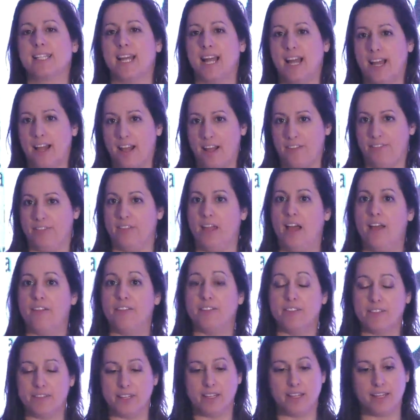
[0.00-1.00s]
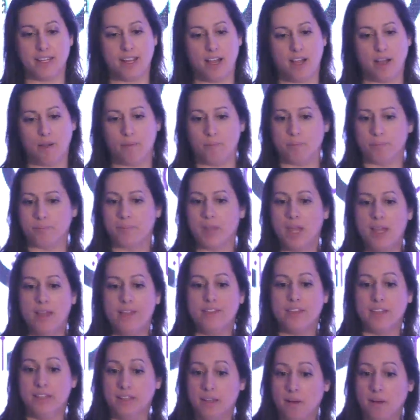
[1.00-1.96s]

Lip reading: that and the